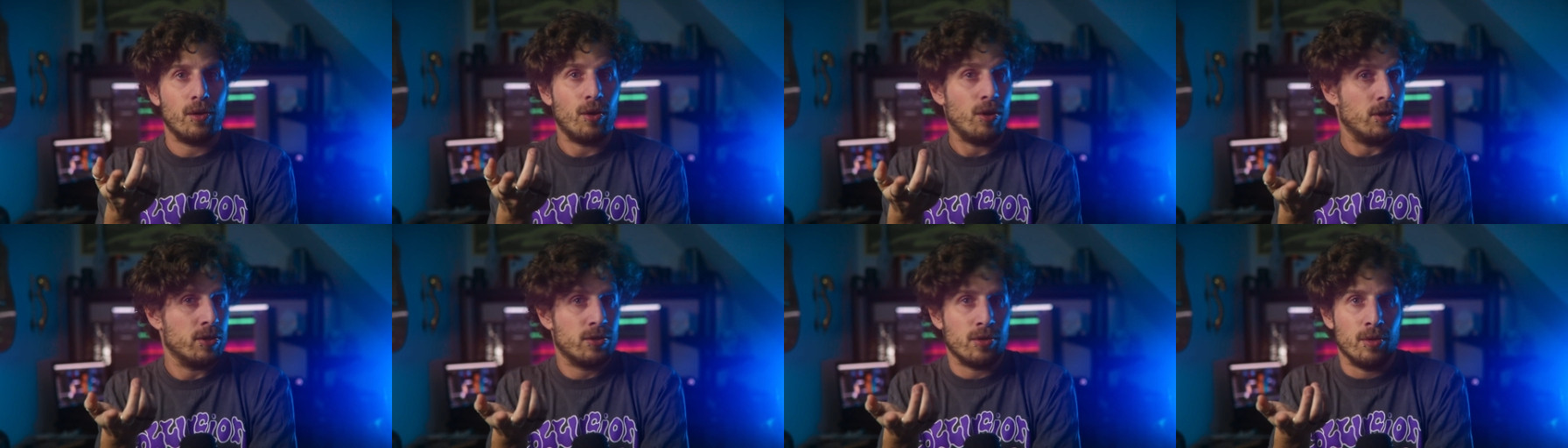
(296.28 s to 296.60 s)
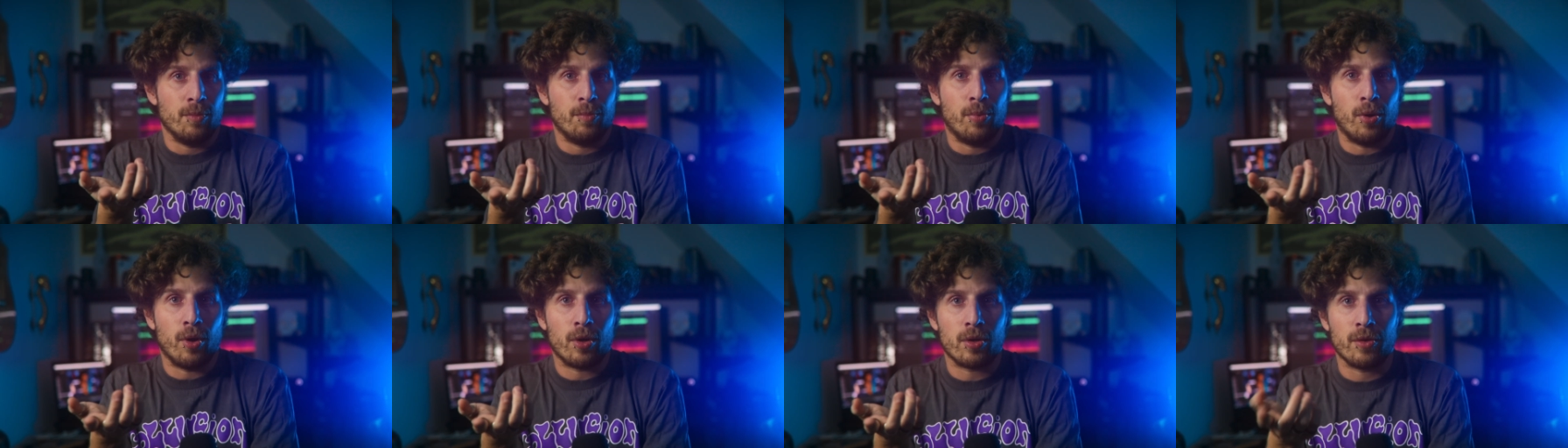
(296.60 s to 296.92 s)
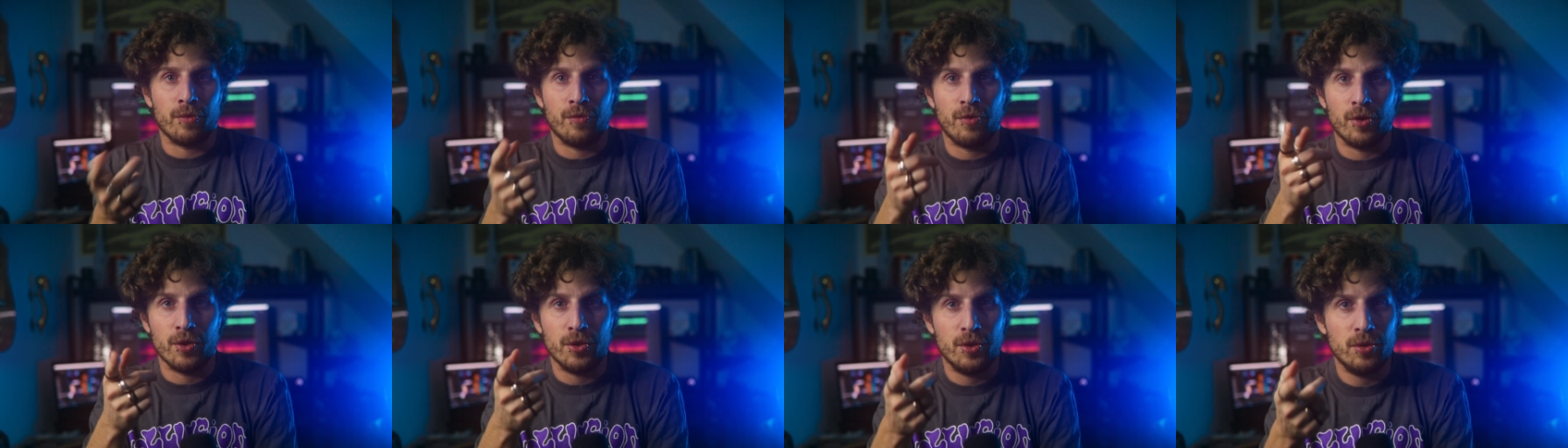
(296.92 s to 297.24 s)
Also
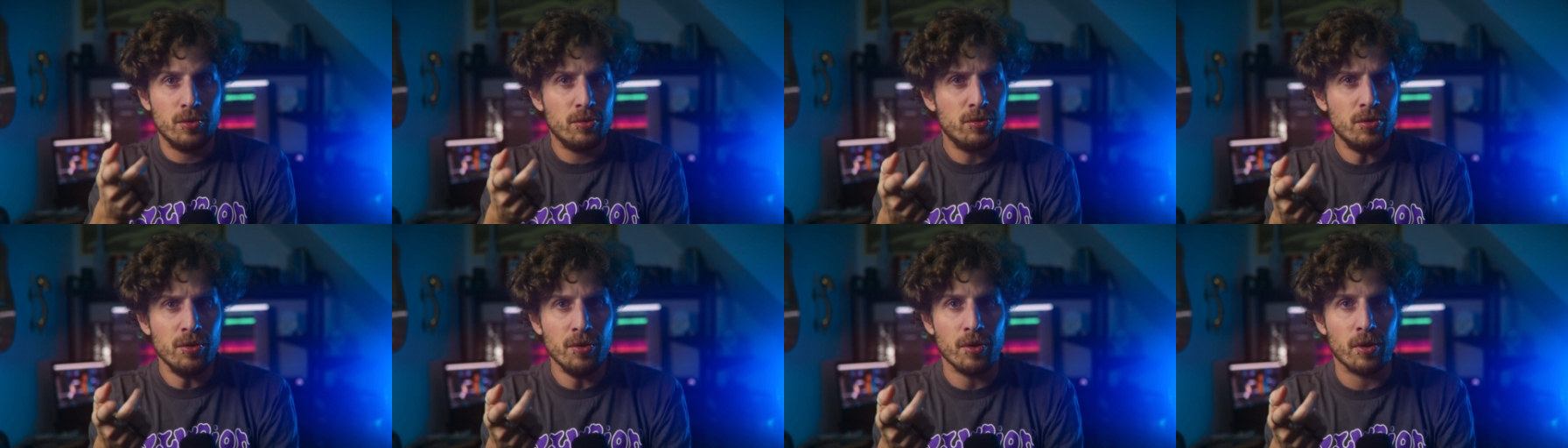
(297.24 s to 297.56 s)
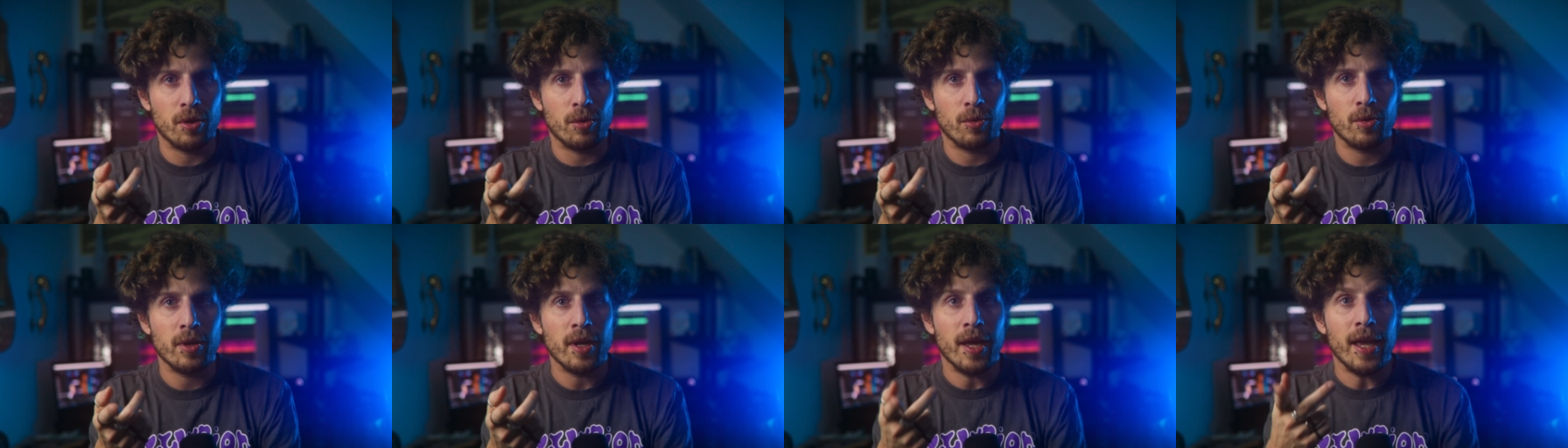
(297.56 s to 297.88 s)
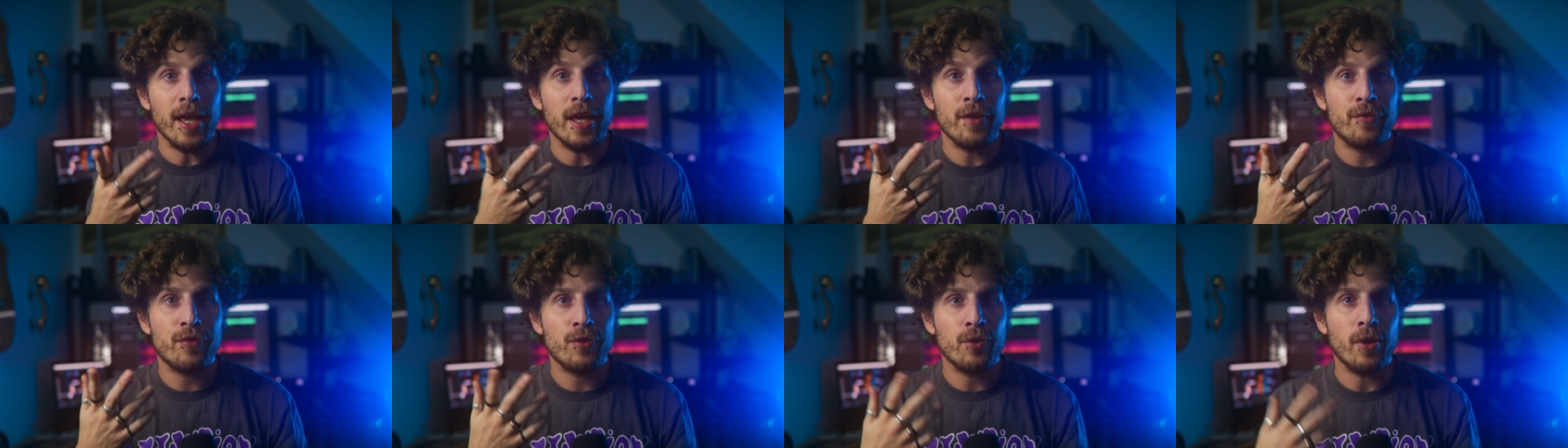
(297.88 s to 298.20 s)
important for you to know,
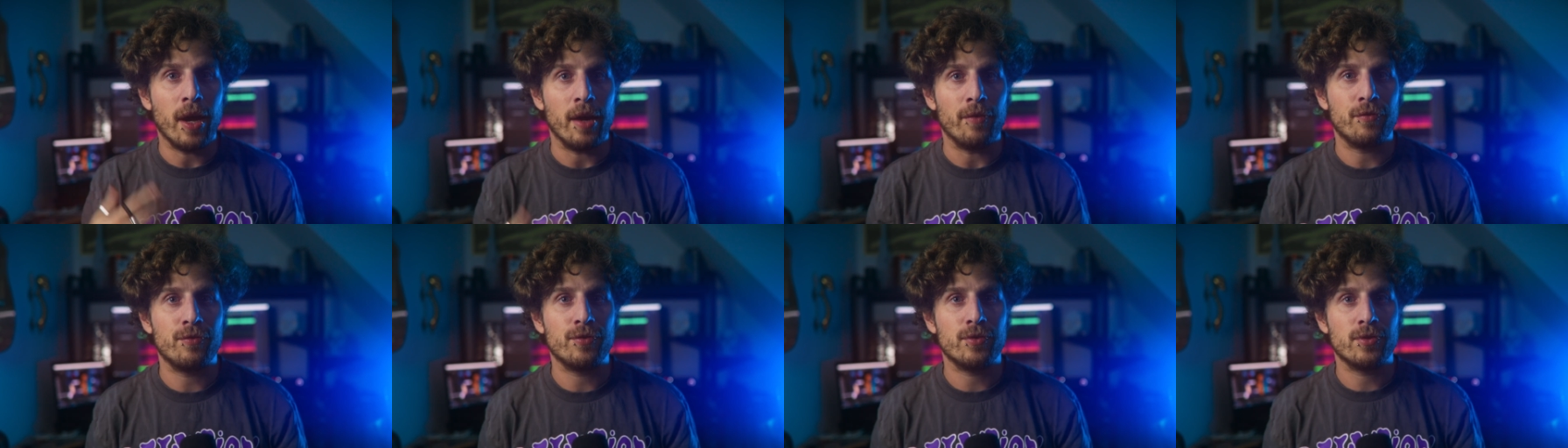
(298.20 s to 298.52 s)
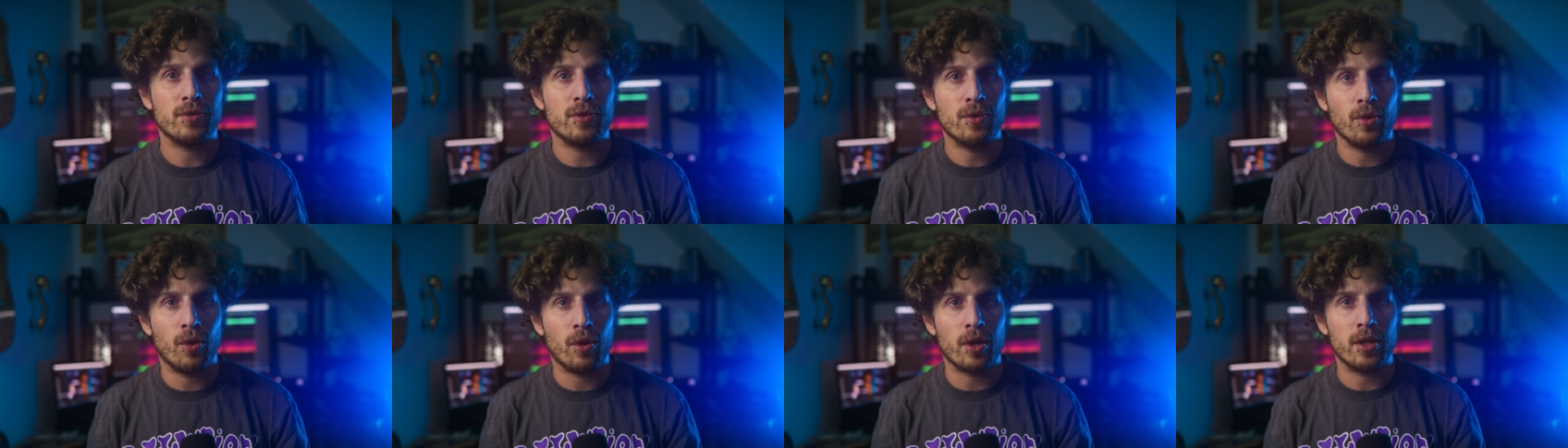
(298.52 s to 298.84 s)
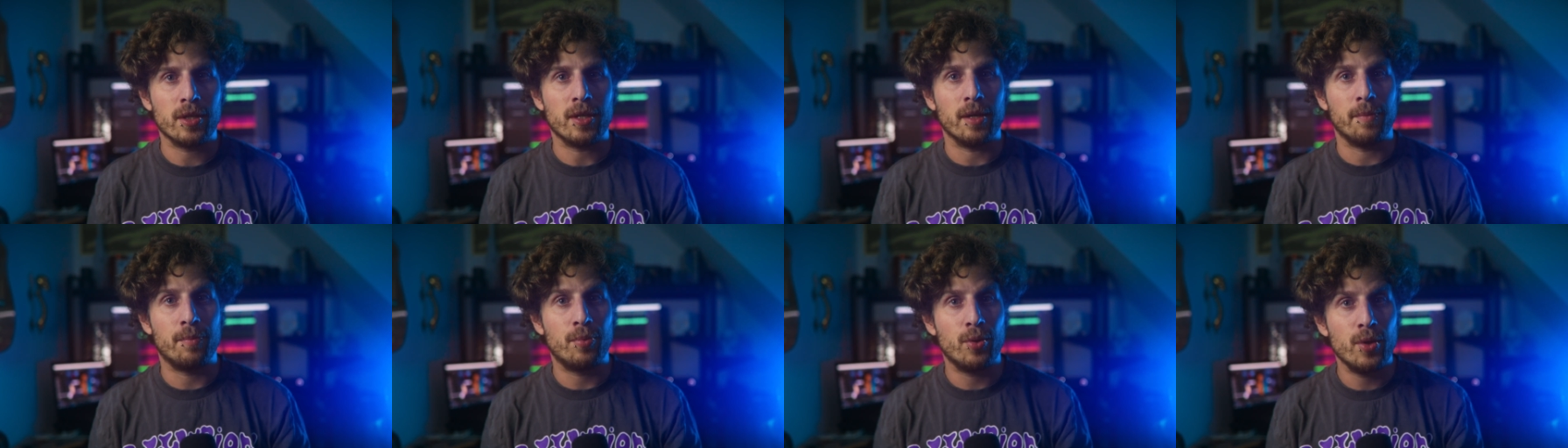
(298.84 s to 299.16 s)
if you have
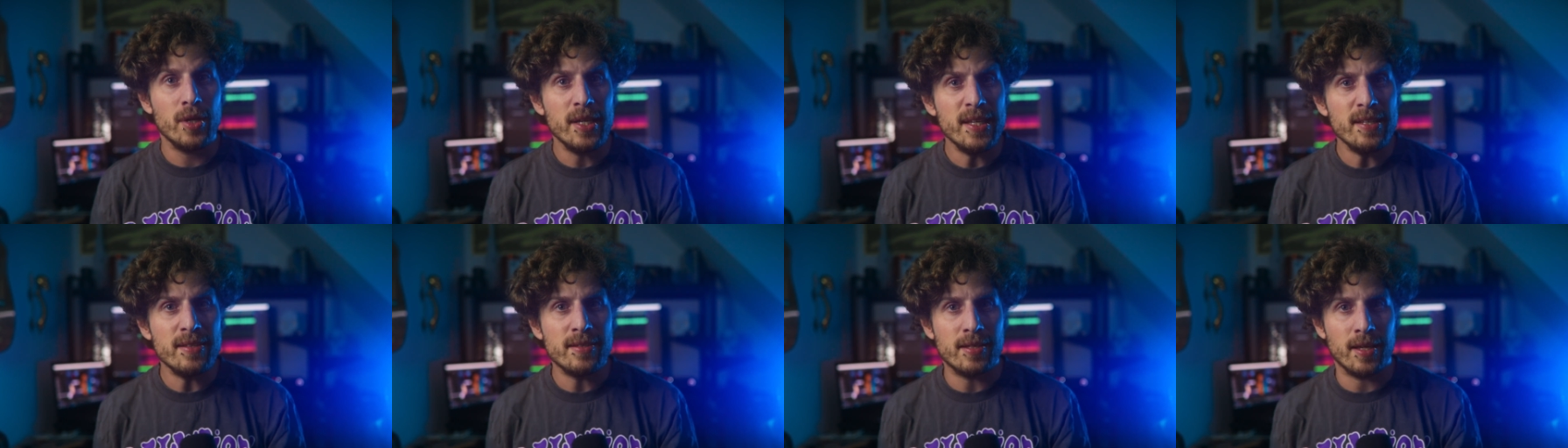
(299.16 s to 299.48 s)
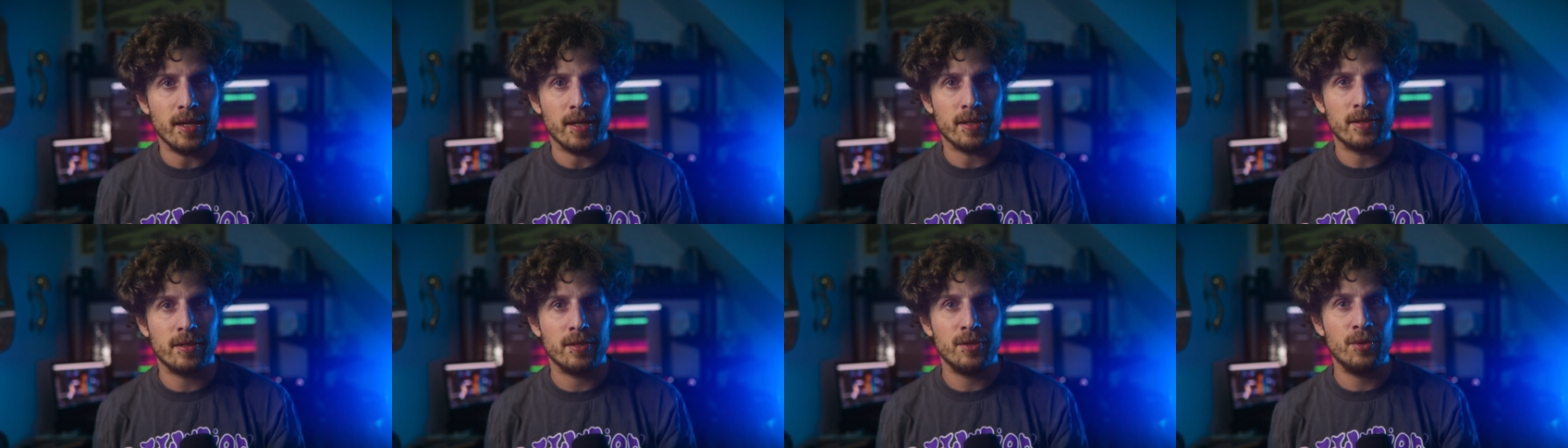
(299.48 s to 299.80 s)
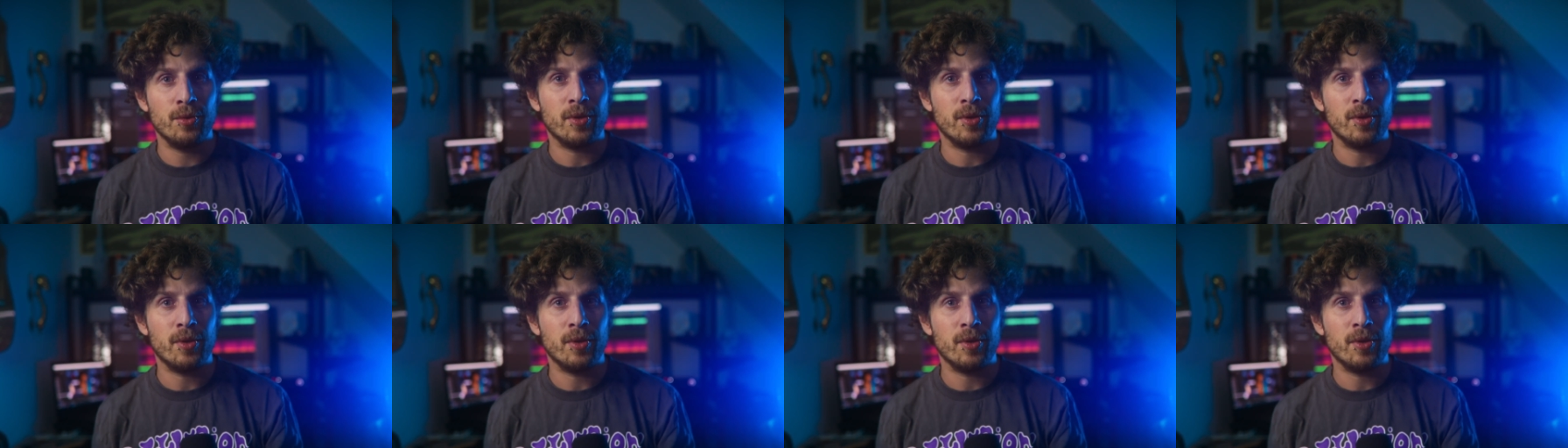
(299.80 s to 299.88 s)
stored a preset,